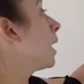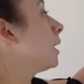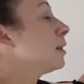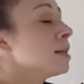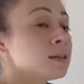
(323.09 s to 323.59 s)

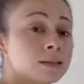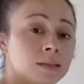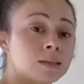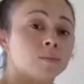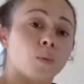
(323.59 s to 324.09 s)
This
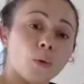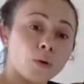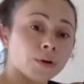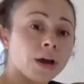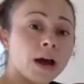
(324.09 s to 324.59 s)
is
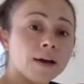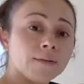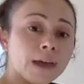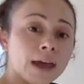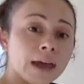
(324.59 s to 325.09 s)
more of
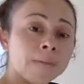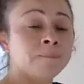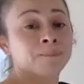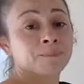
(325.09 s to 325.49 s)
a